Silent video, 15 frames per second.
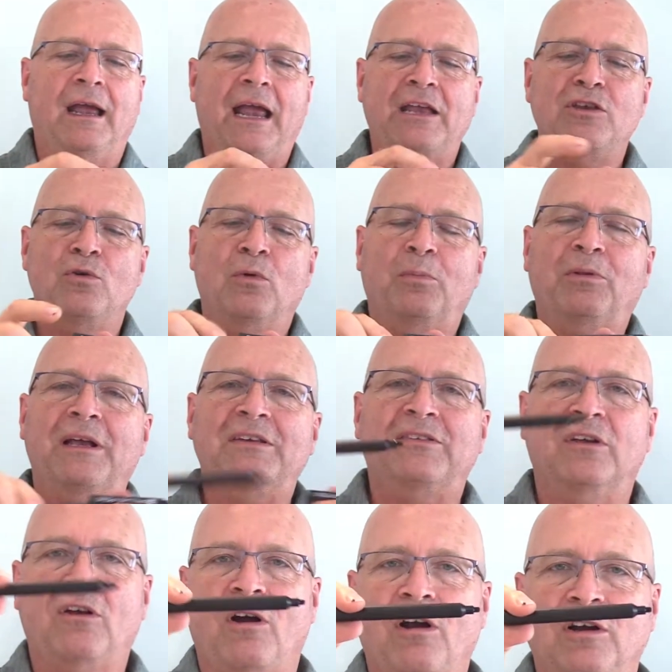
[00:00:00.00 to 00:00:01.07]
and you replace the
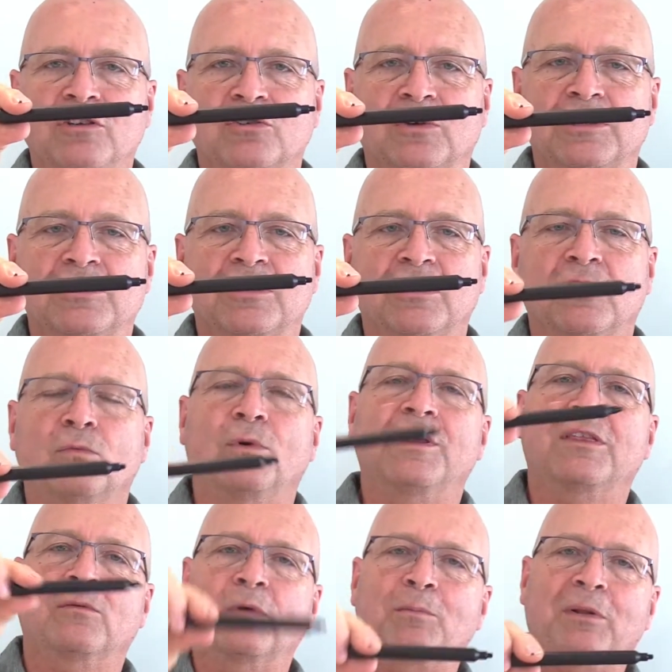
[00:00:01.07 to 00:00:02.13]
cartridge
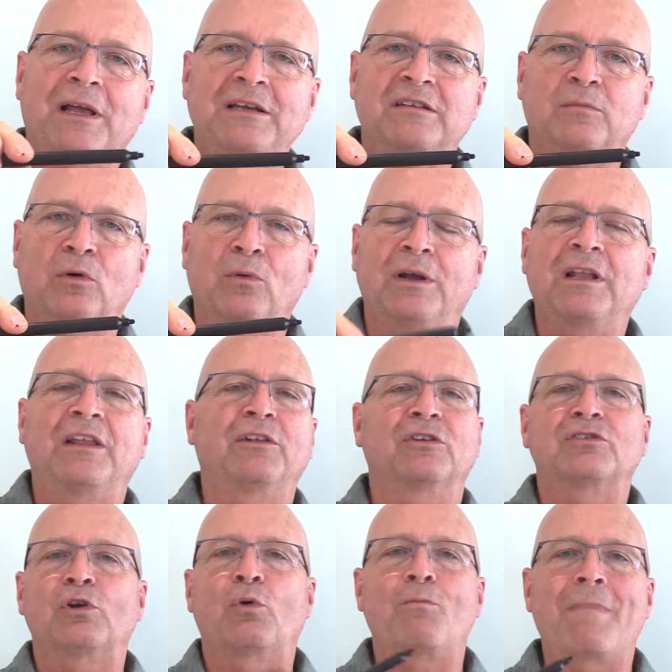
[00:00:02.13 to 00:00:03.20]
with a replaceable one, and
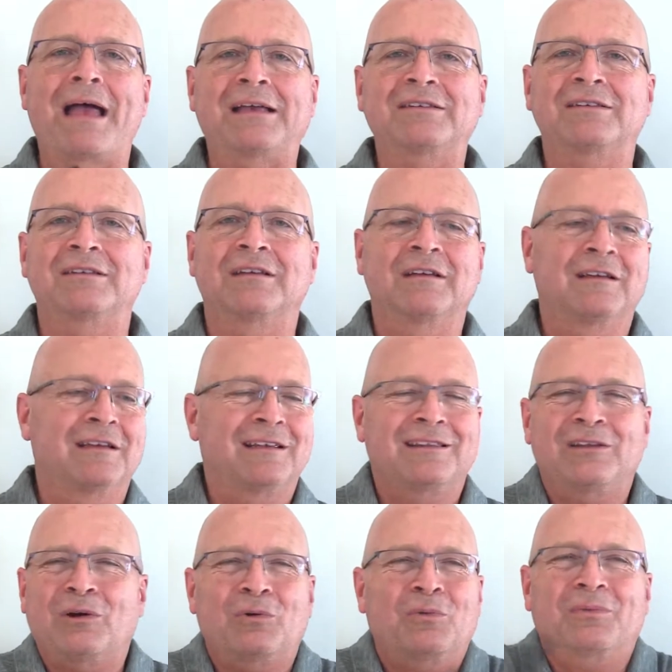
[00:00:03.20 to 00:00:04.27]
there's no mess,
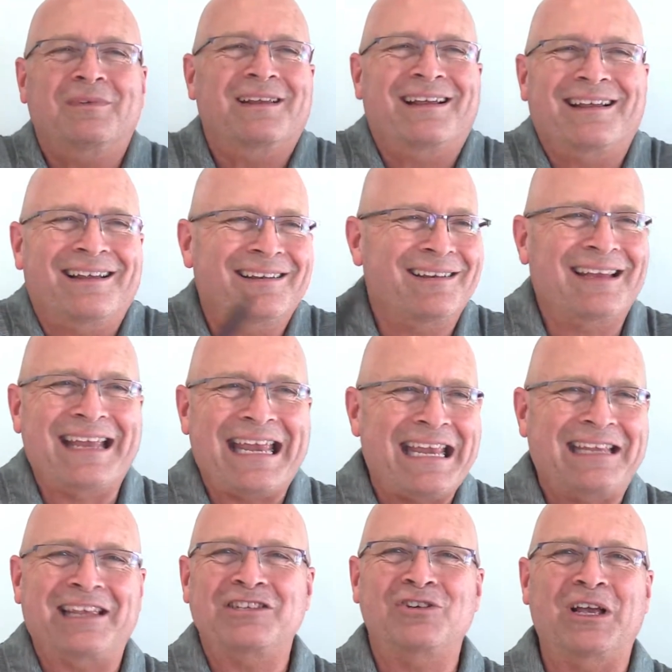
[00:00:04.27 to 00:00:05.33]
no
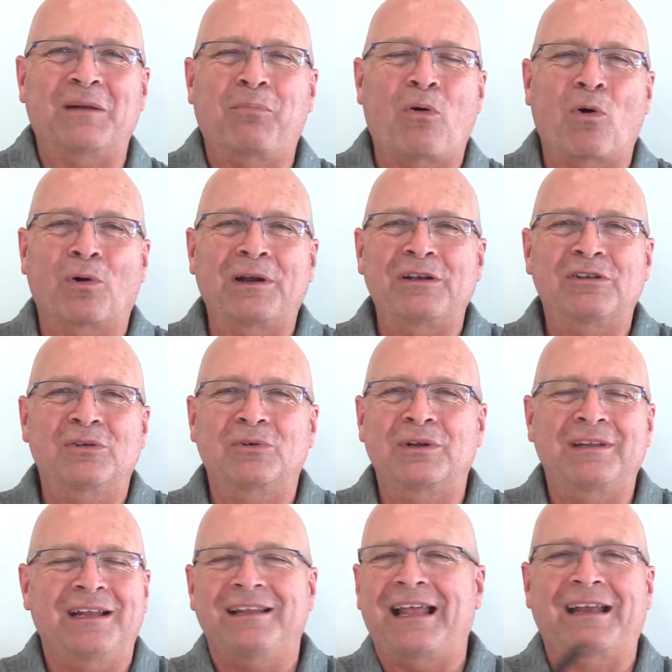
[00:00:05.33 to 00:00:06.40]
ink that you got to pour into
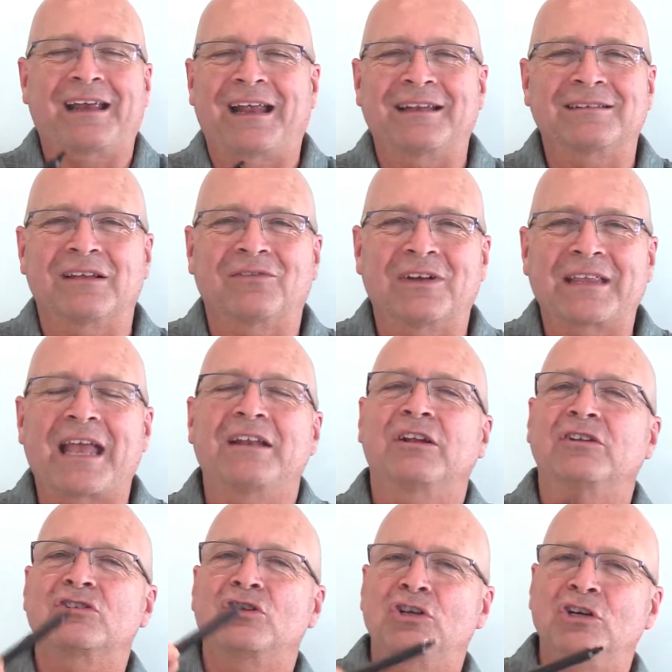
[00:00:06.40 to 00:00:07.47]
it, none of that kind of stuff like that, and
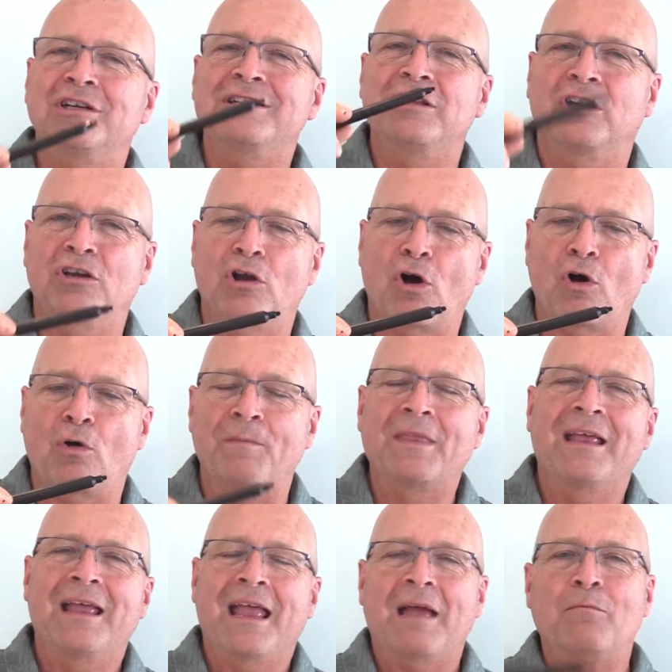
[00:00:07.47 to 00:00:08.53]
it's good to go.
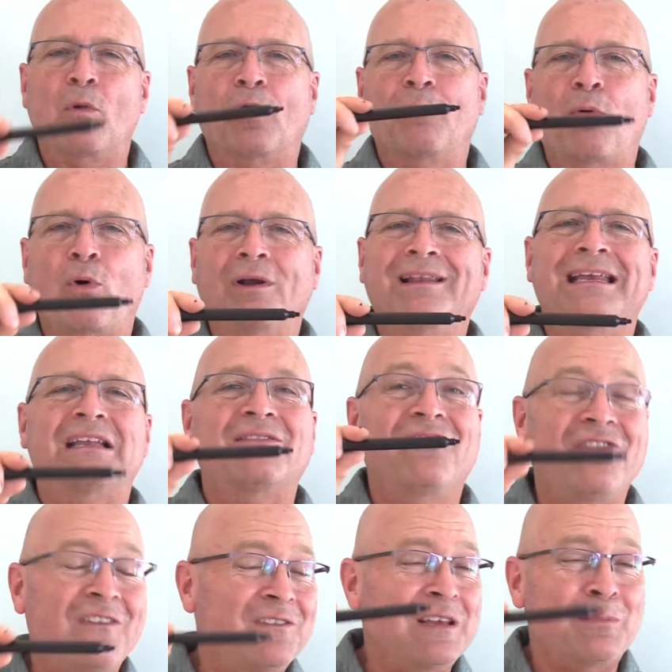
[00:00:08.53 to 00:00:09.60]
And more importantly, it's
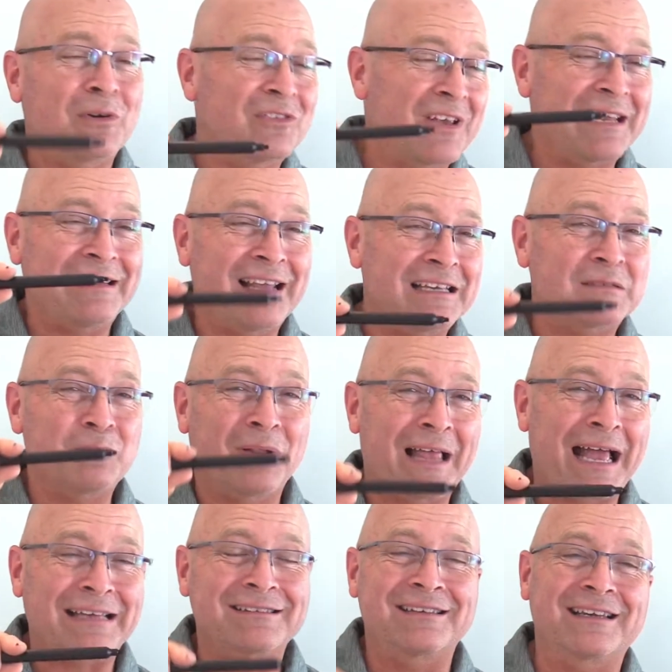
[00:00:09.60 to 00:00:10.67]
50% less
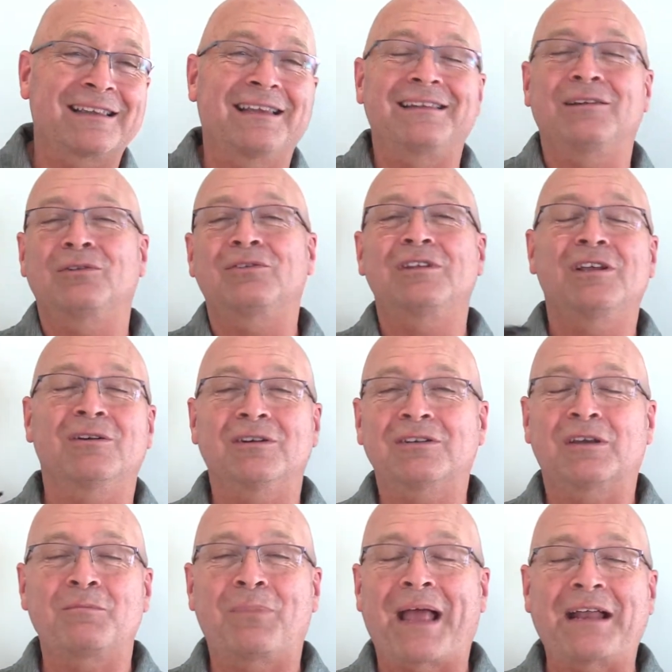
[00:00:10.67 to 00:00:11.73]
plastic than those nearest
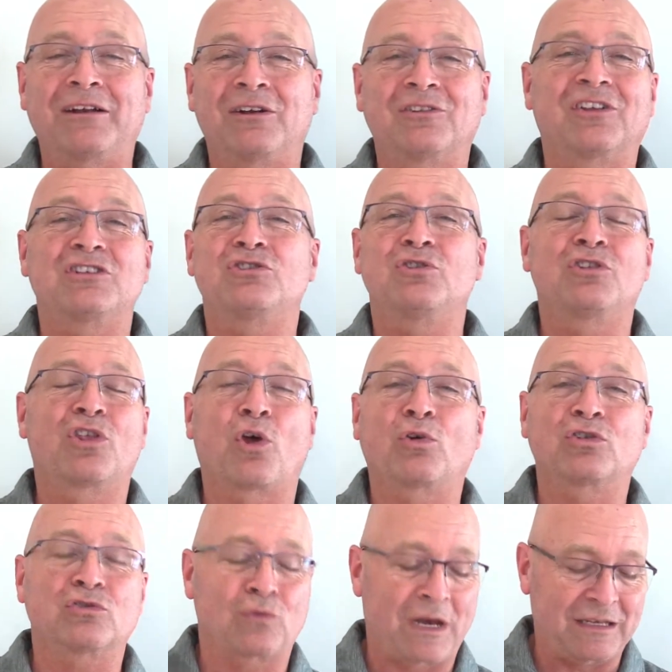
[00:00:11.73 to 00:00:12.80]
competitors that you throw
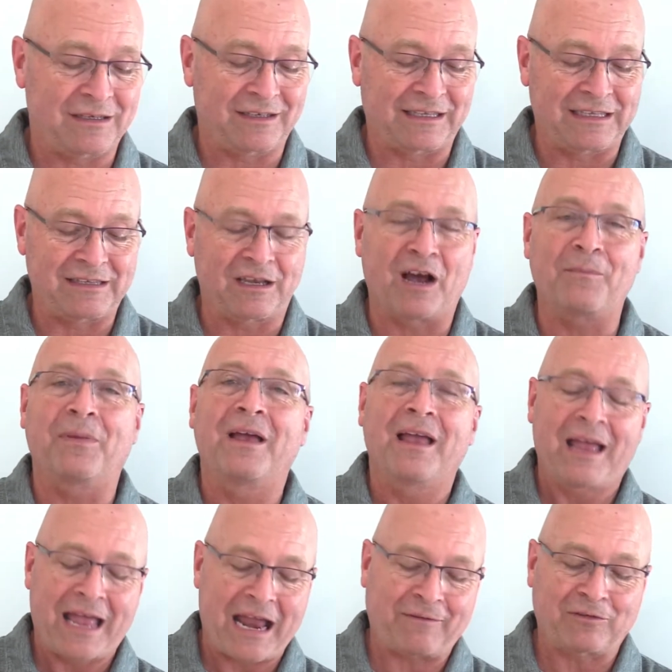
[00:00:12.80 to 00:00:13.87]
straight into the dump
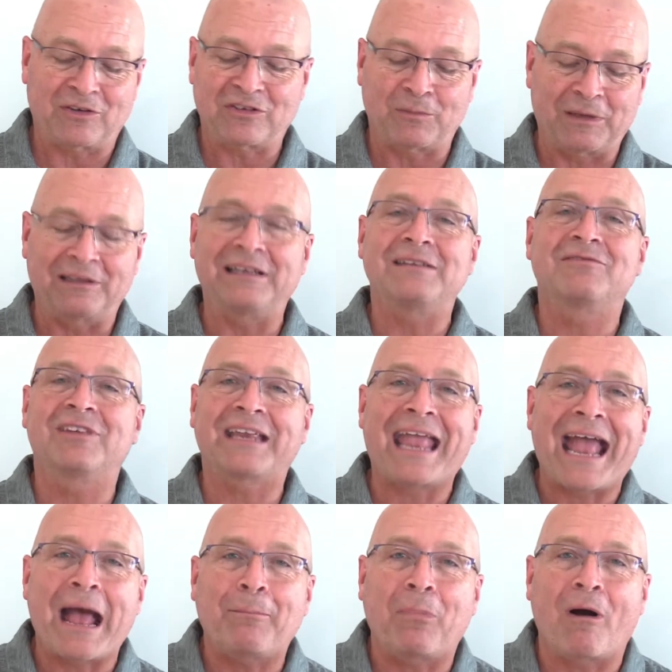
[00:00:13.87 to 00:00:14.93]
after someone leaves the
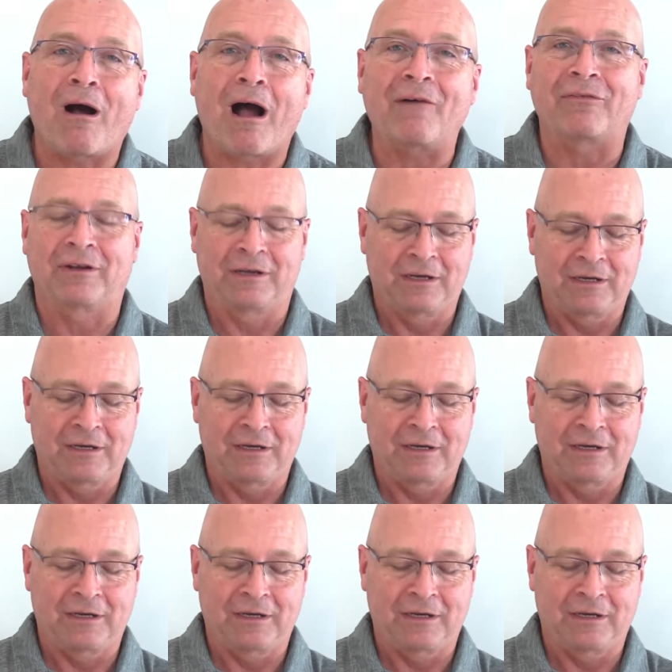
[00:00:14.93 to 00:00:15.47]
cap off.